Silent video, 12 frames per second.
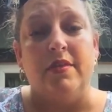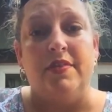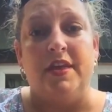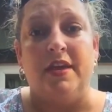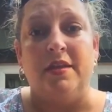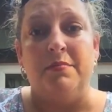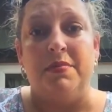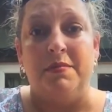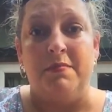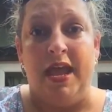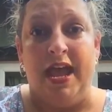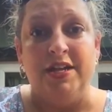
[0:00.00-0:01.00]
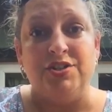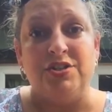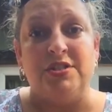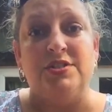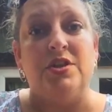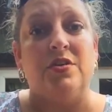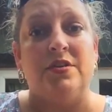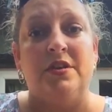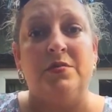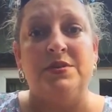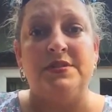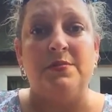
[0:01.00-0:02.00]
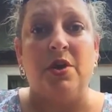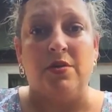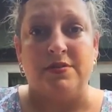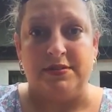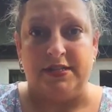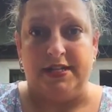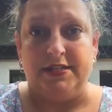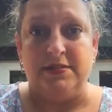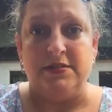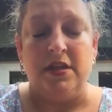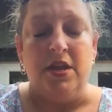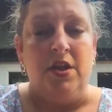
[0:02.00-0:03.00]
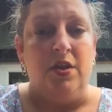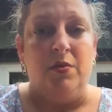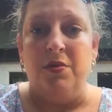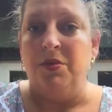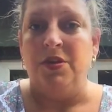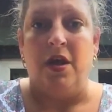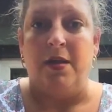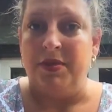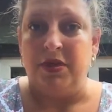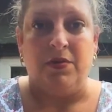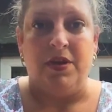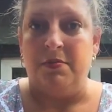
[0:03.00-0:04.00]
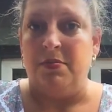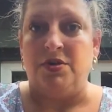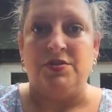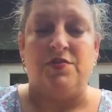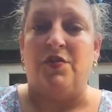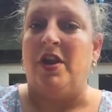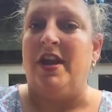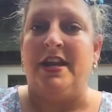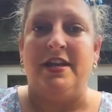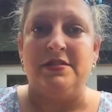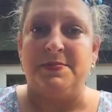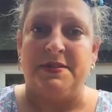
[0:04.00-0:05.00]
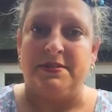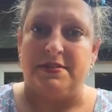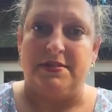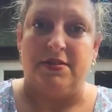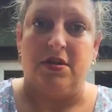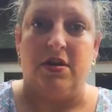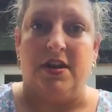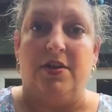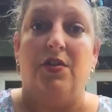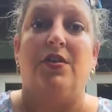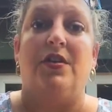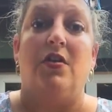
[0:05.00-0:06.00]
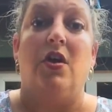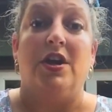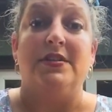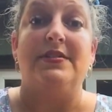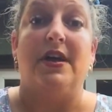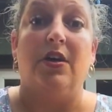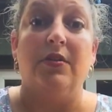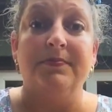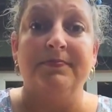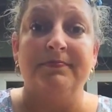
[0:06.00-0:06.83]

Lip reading: that can be matched and turned in with smart receipts, we will not be reimbursed for any expenses that aren't entered in RSL.